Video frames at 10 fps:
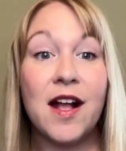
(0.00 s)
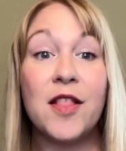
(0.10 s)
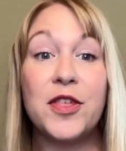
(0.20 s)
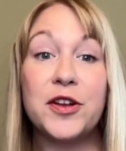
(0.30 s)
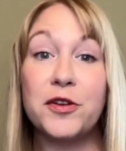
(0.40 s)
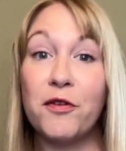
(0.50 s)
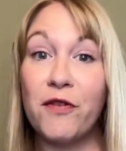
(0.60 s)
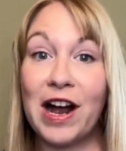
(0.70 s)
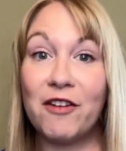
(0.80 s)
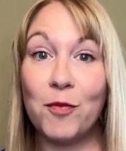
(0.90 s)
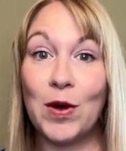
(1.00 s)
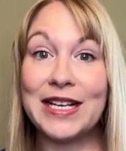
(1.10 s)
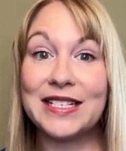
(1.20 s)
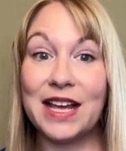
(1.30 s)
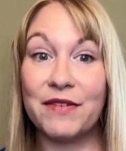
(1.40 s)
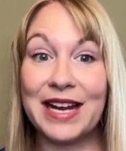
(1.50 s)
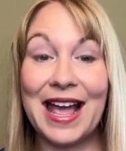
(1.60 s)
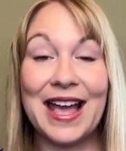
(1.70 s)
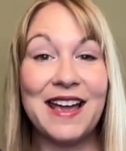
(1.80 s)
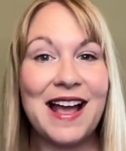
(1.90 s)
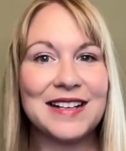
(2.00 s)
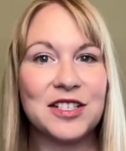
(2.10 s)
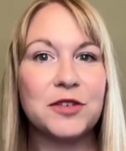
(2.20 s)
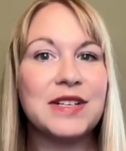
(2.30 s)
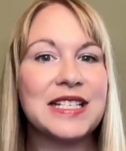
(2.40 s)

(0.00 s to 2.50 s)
The new 5.7A has students